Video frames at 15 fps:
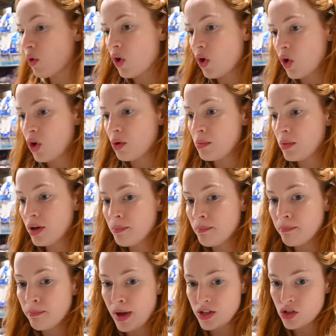home,
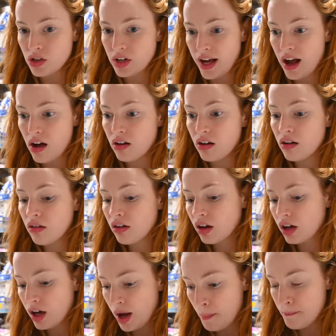measure it out,
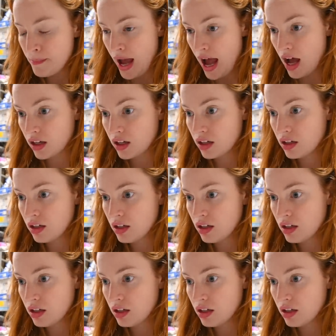come back,